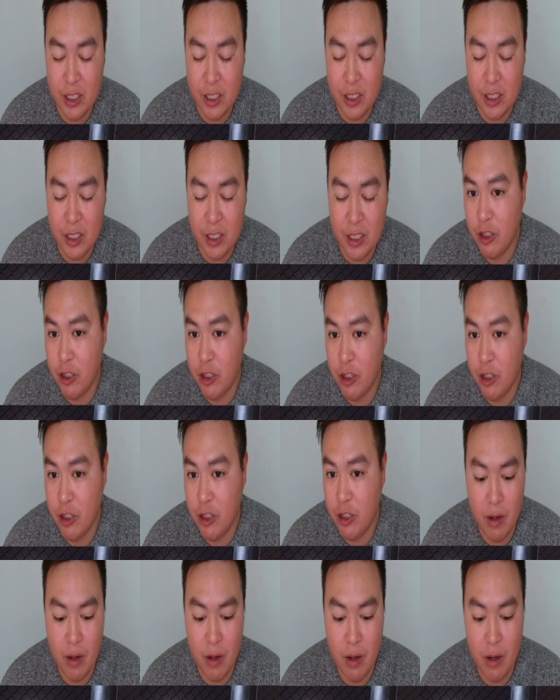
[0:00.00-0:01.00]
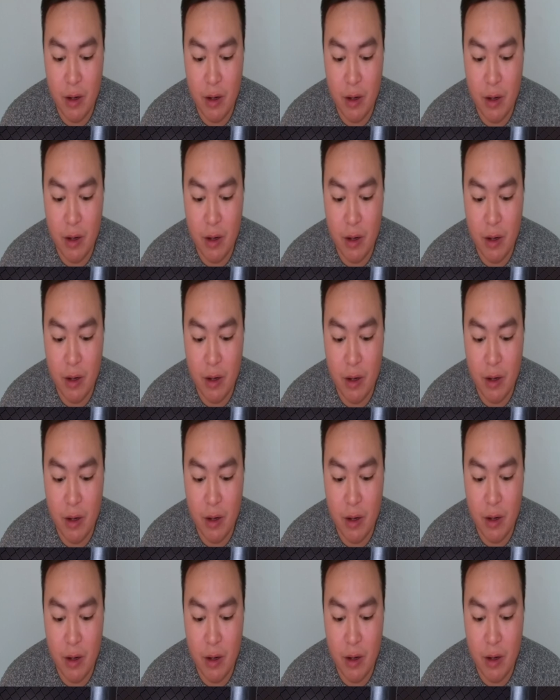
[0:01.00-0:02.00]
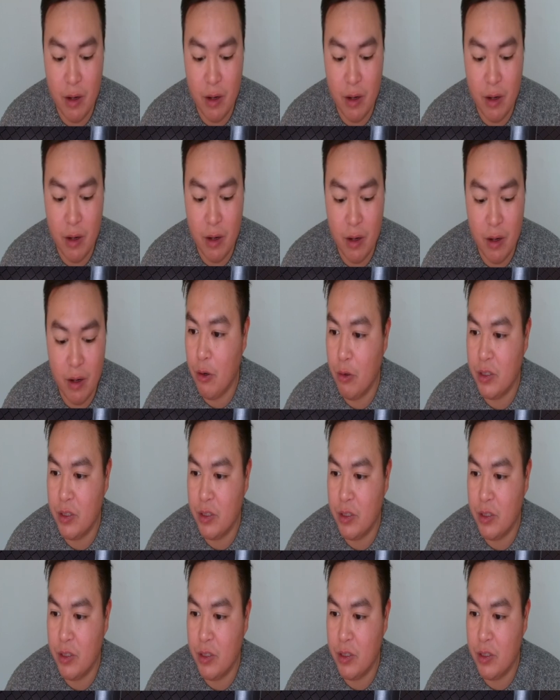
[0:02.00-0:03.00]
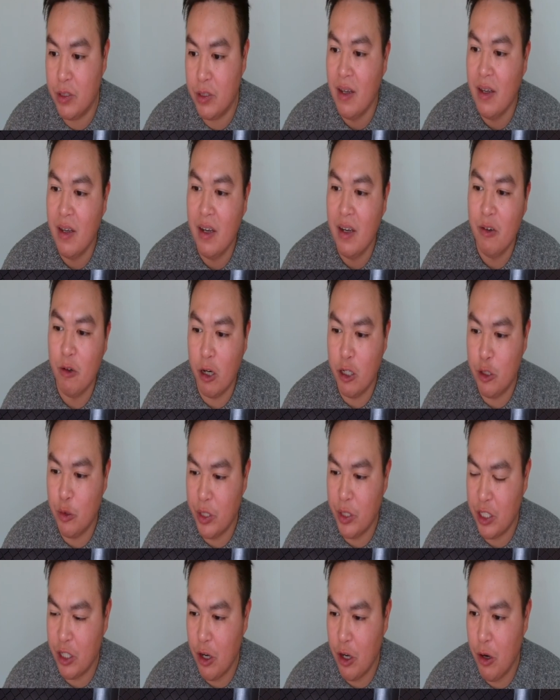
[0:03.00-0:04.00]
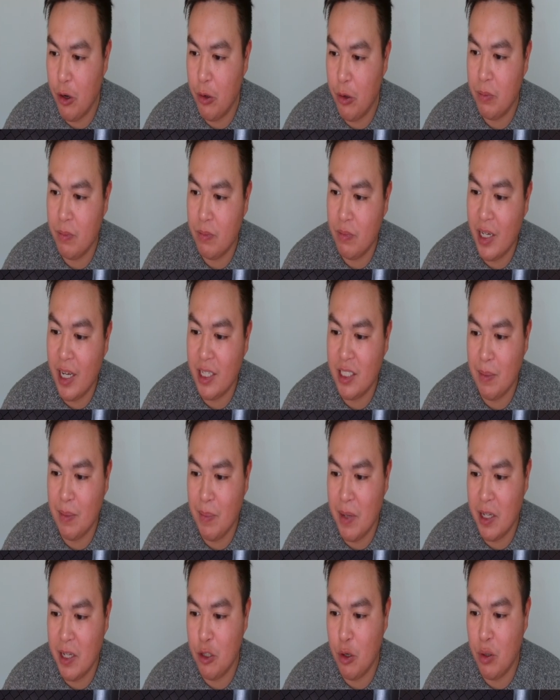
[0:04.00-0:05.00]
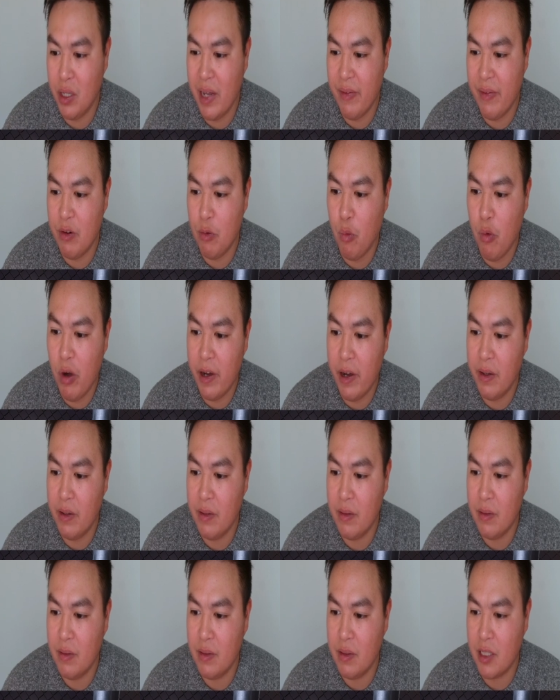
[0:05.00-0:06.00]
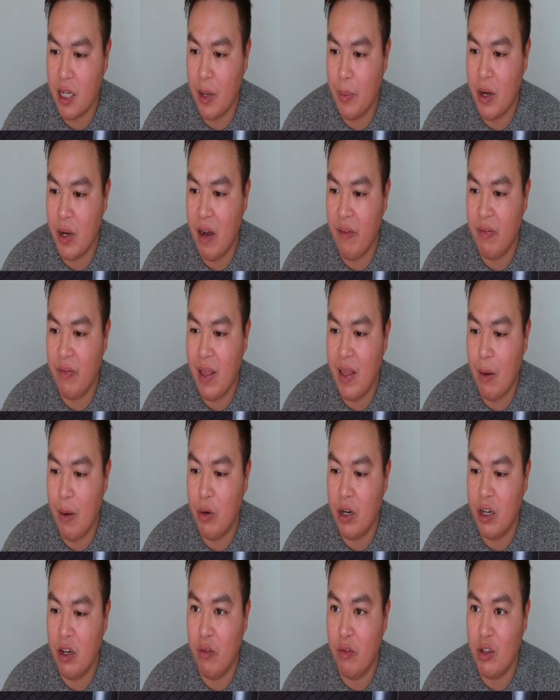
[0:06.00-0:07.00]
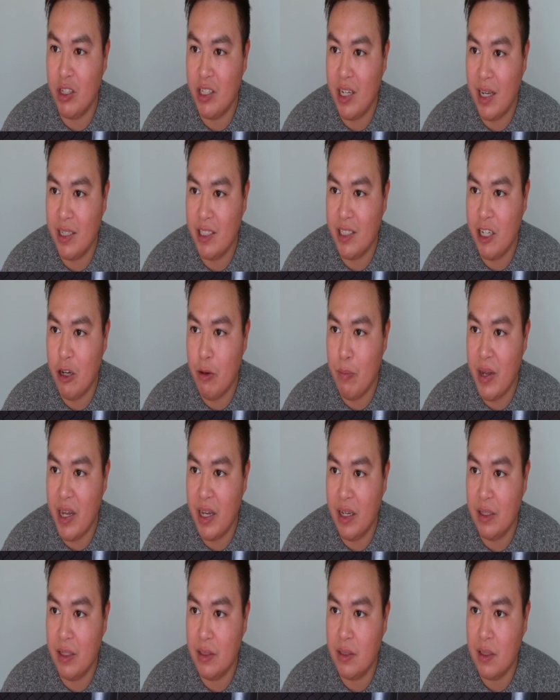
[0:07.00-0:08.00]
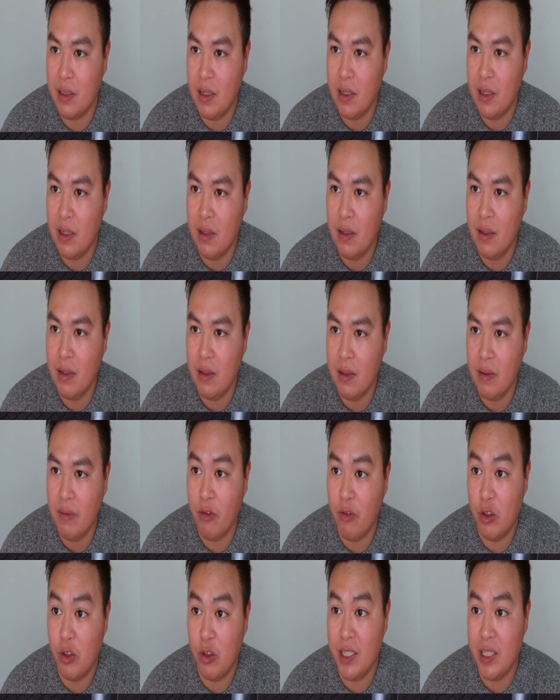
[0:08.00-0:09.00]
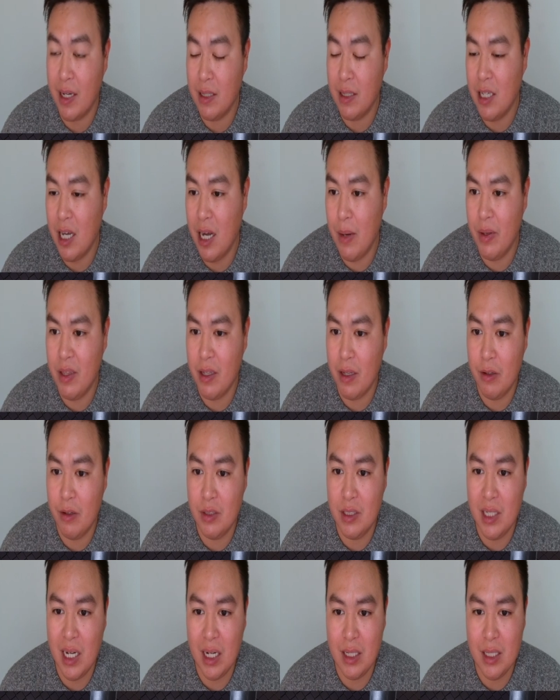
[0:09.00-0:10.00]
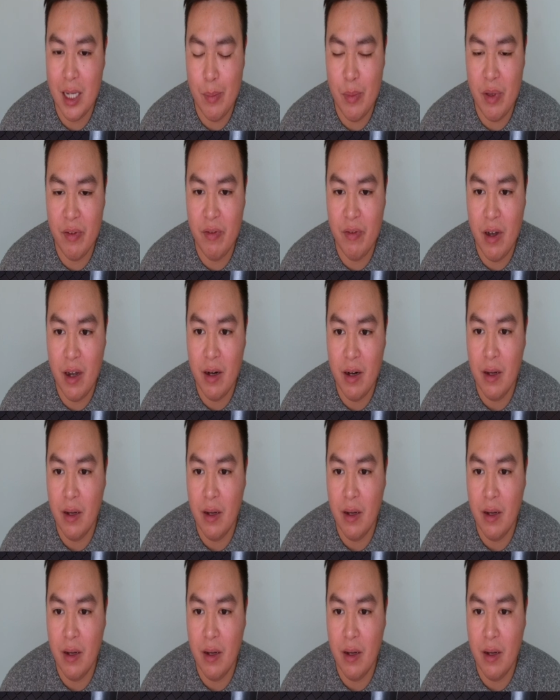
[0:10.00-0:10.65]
Jailton Almeida, where he was just held down the whole time. Rodrigo Nascimento, 11-1. He's coming off that win over Dontel Mays for the second time. I think that was the second time they fought.